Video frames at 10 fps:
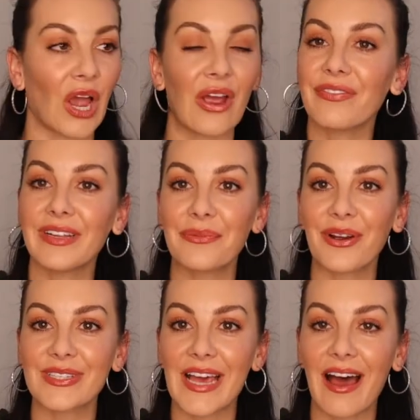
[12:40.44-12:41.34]
Hopefully it
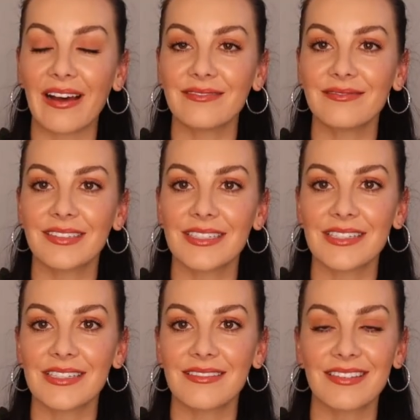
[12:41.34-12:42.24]
works out. This
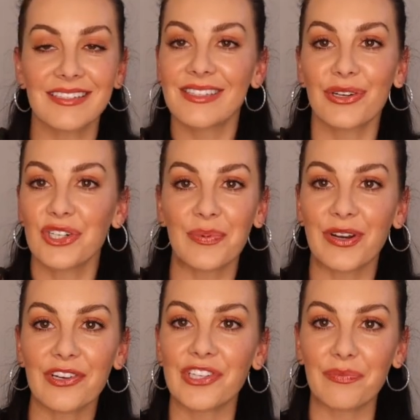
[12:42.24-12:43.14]
is
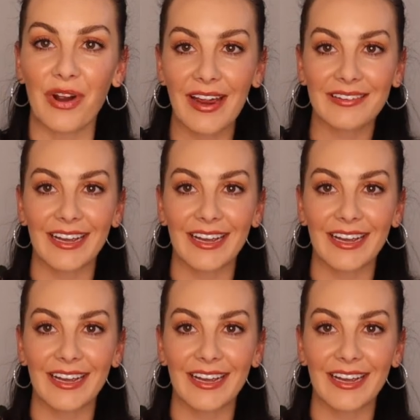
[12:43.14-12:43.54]
entrepreneurship, right?